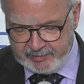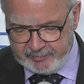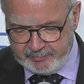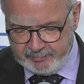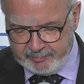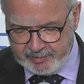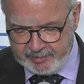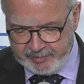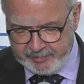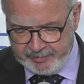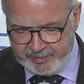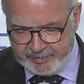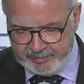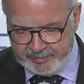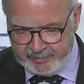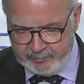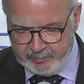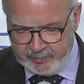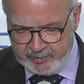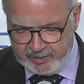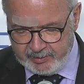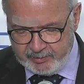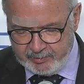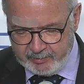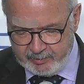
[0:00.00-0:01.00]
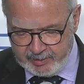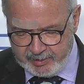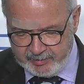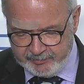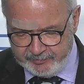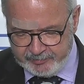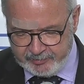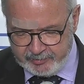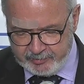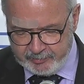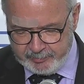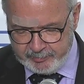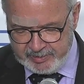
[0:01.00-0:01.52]
And by then, we
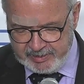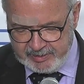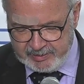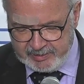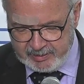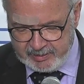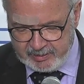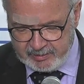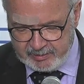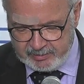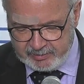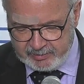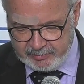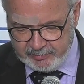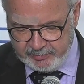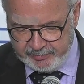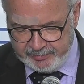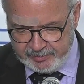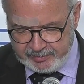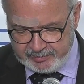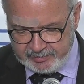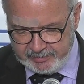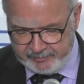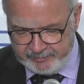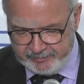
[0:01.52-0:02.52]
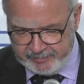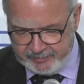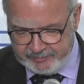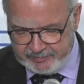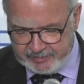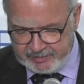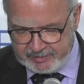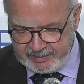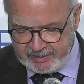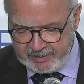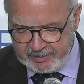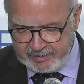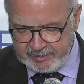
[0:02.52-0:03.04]
have to meet our 2050
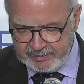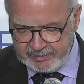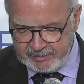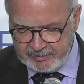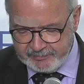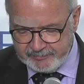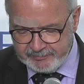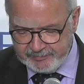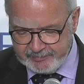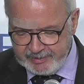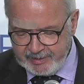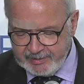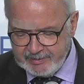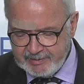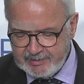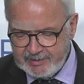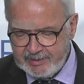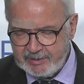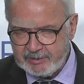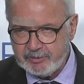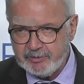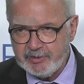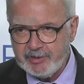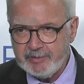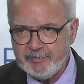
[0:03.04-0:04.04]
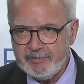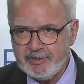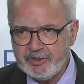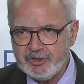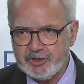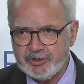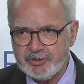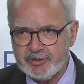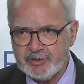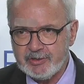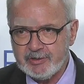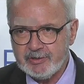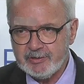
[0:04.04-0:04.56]
target of net zero
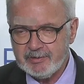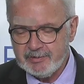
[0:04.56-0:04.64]
emission.